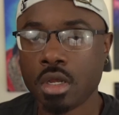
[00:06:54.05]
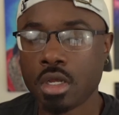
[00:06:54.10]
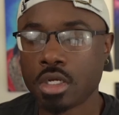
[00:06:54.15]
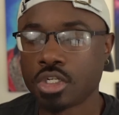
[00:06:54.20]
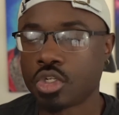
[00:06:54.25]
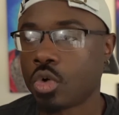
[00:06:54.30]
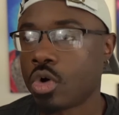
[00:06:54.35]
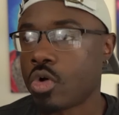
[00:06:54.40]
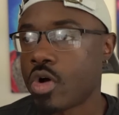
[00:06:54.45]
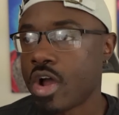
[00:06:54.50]

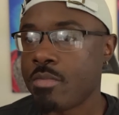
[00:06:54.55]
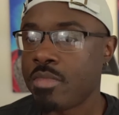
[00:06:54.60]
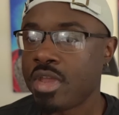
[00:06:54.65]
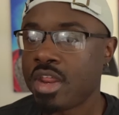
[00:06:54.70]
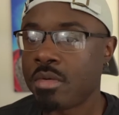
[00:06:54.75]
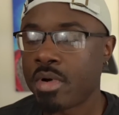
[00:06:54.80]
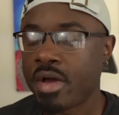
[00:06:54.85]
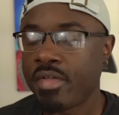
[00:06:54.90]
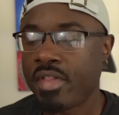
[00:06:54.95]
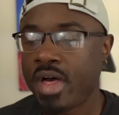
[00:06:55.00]
So what do I
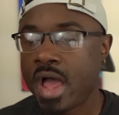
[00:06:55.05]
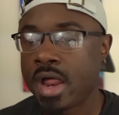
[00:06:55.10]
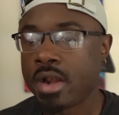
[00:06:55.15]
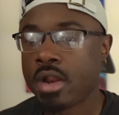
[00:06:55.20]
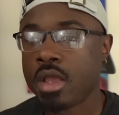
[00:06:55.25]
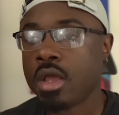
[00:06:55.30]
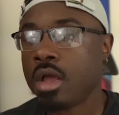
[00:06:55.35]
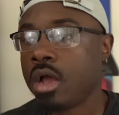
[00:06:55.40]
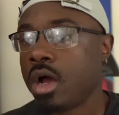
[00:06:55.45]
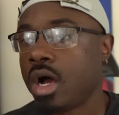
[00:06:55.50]
mean by that?
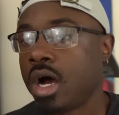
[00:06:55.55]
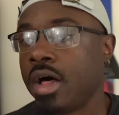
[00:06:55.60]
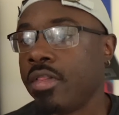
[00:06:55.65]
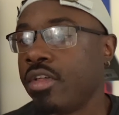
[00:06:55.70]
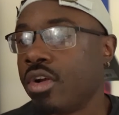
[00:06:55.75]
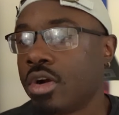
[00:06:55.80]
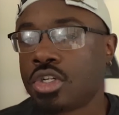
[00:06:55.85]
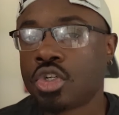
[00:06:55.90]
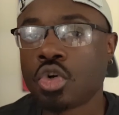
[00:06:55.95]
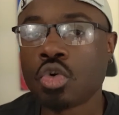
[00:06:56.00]

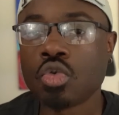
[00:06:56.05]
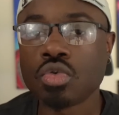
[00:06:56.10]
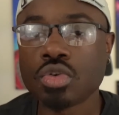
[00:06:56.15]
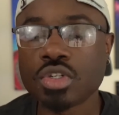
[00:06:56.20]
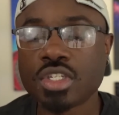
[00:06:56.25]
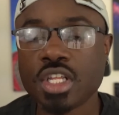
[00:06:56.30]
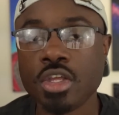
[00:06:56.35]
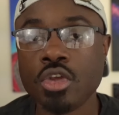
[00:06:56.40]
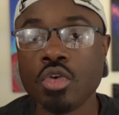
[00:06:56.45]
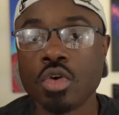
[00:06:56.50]
There are
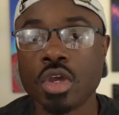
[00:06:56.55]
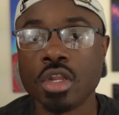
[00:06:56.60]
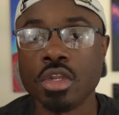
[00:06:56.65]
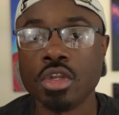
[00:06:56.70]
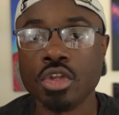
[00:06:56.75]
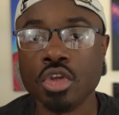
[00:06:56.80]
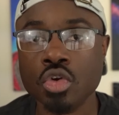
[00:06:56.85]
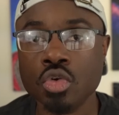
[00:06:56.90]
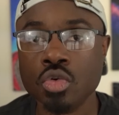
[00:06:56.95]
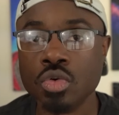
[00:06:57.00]
tools that you can
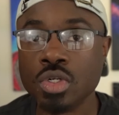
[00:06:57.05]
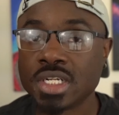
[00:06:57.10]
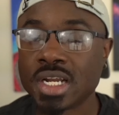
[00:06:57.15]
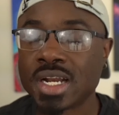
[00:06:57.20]
use,